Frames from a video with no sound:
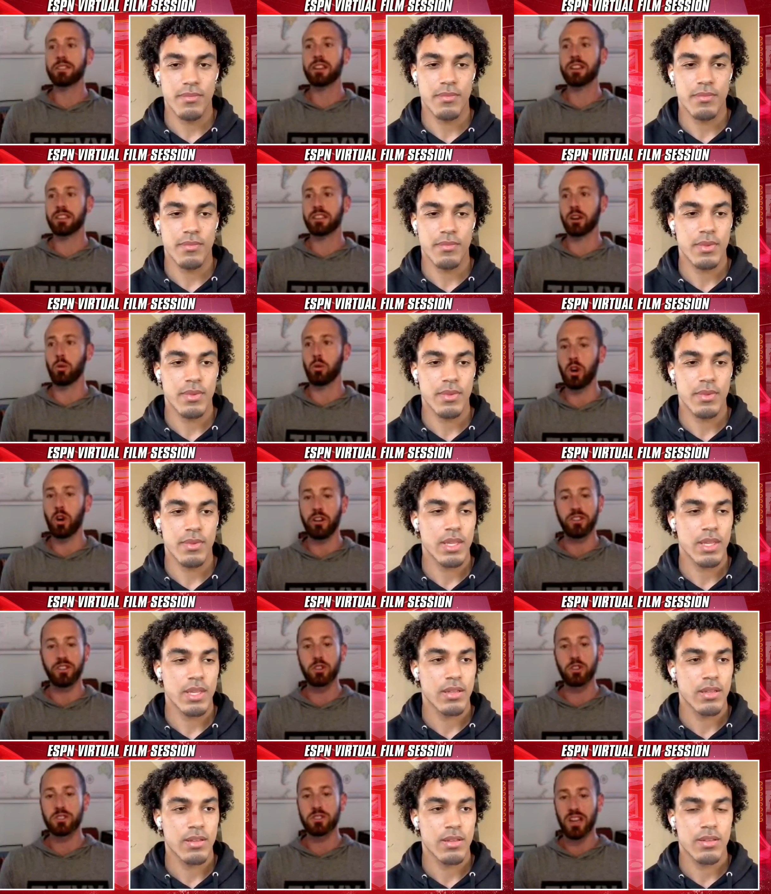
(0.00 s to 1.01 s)
Speaker 1: think there were a few
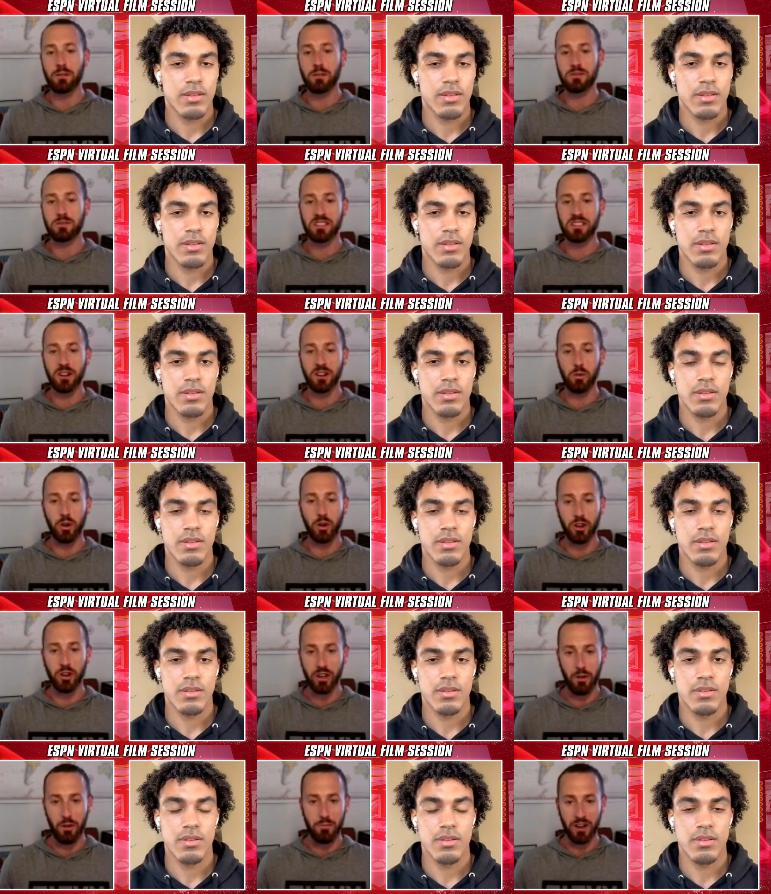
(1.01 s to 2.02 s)
times this year where you
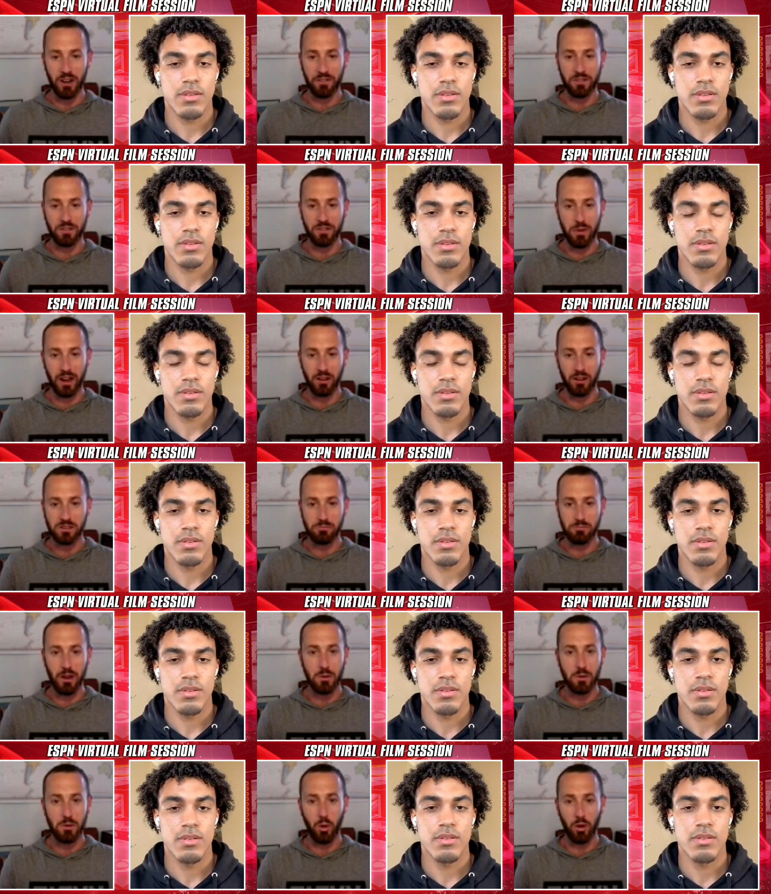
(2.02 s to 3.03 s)
got beat off the bounce,
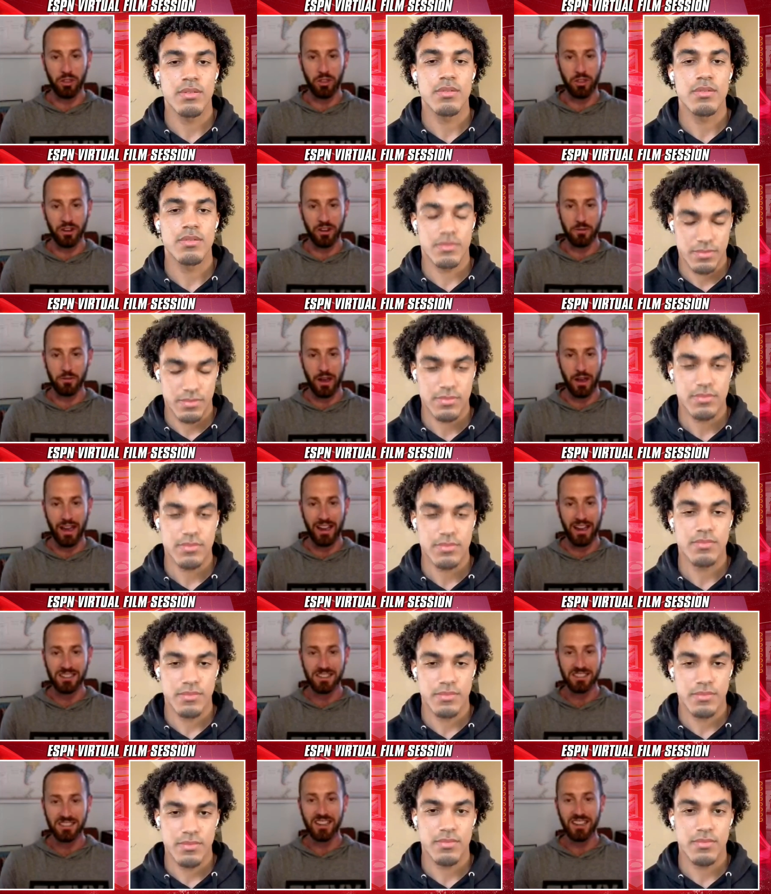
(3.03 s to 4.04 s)
maybe more than in the past.
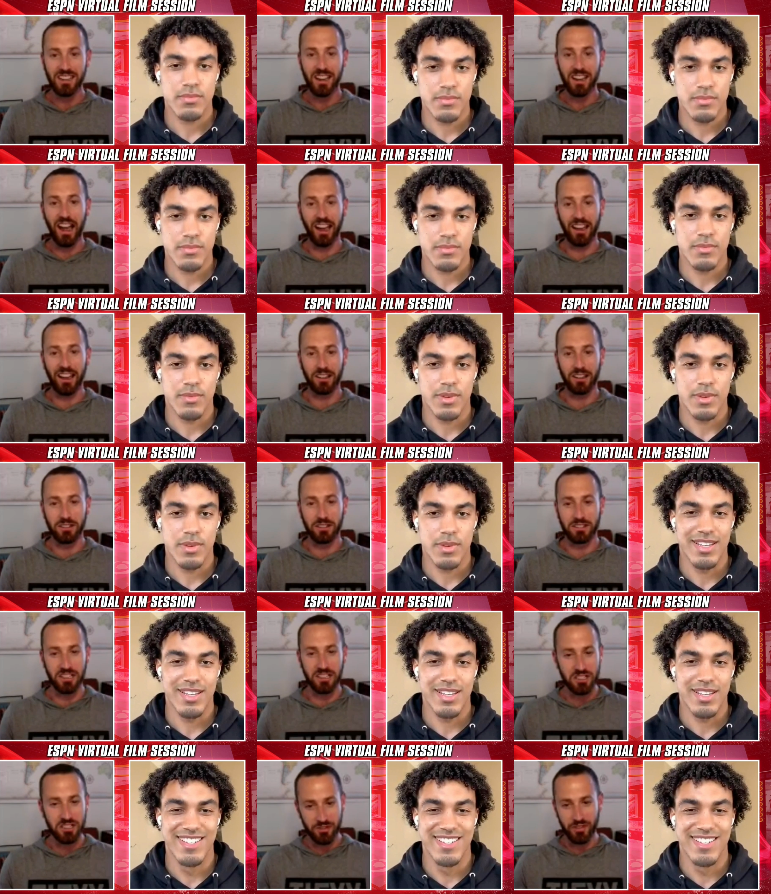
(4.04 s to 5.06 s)
I,
Speaker 2: right.
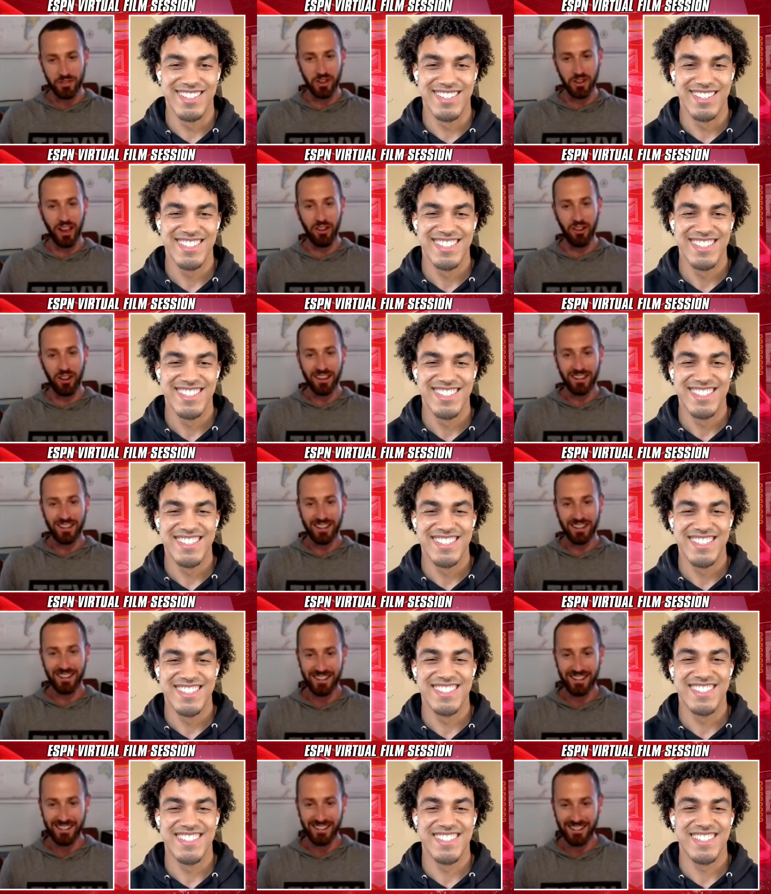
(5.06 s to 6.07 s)
Did you feel that way?
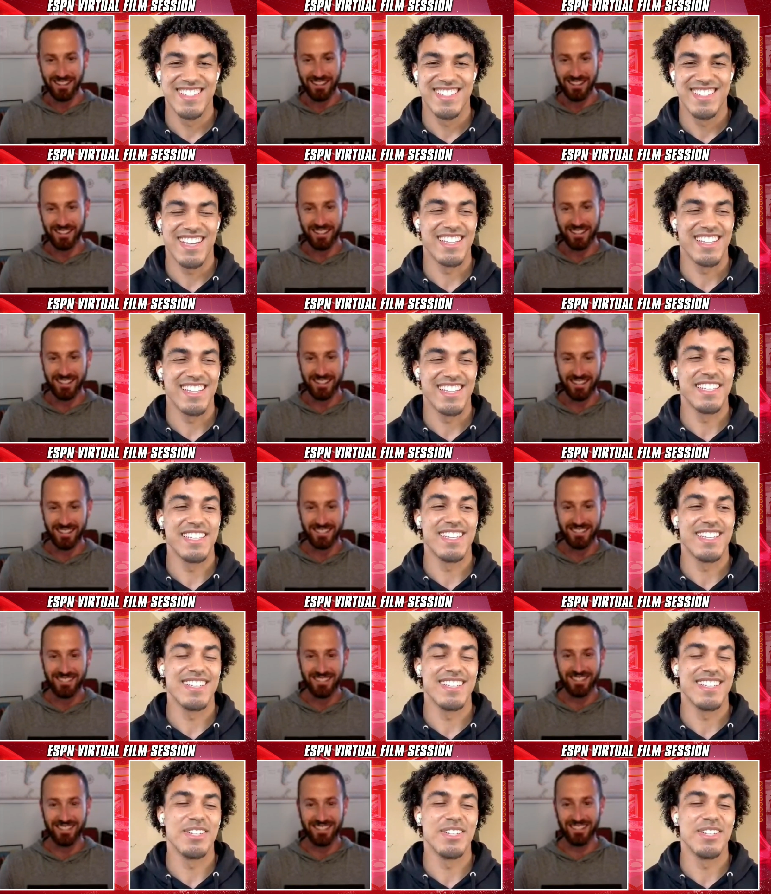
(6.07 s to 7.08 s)
I did a
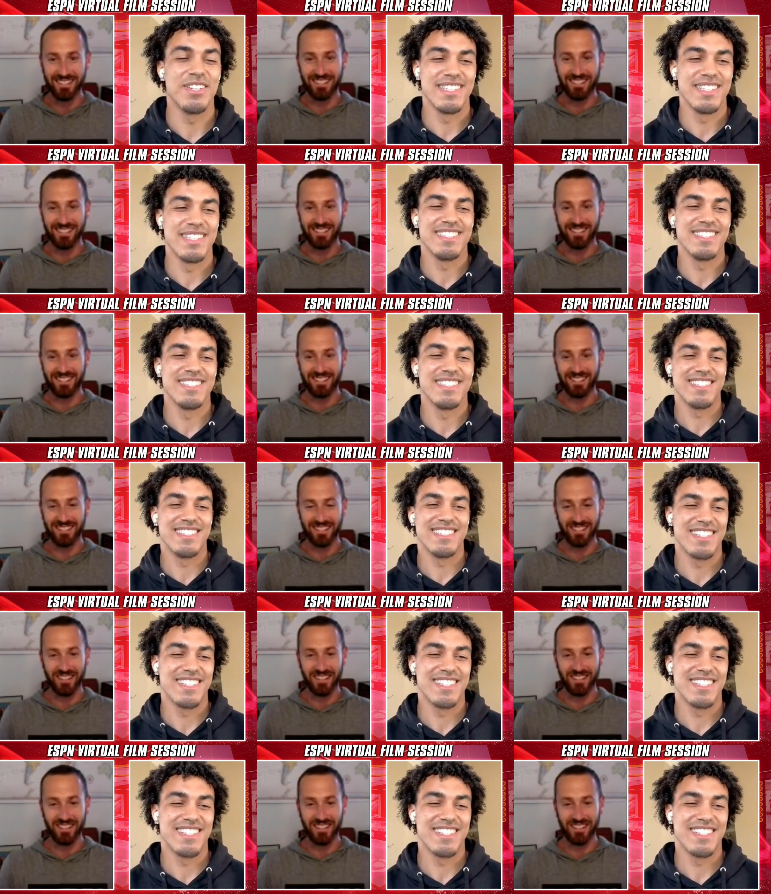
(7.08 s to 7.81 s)
little bit this year.